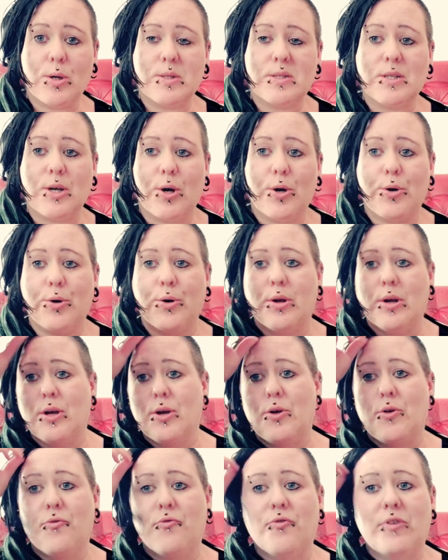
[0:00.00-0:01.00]
So
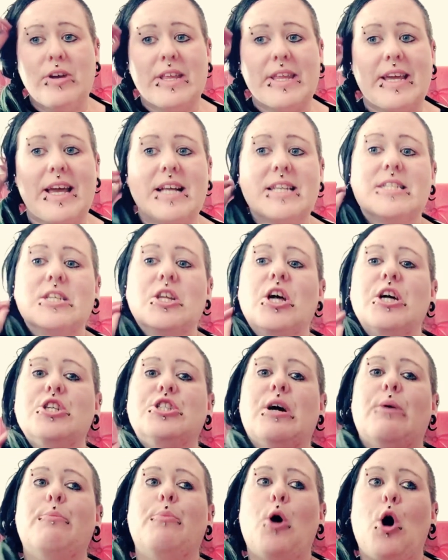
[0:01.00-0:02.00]
really, until I
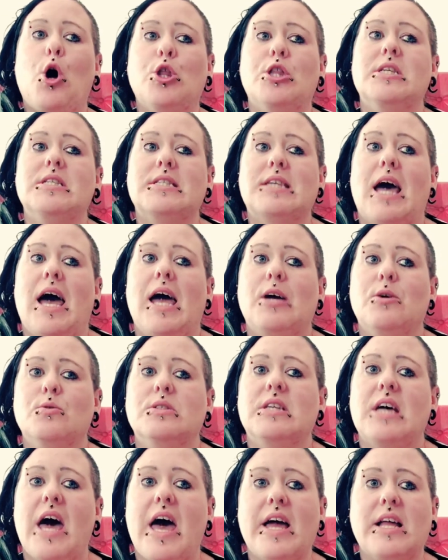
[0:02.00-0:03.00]
jump on the
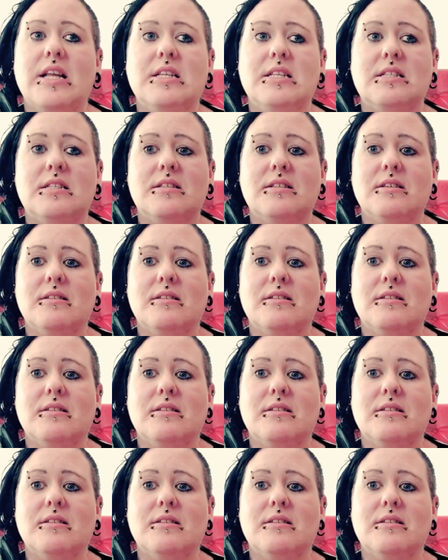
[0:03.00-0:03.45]
scales and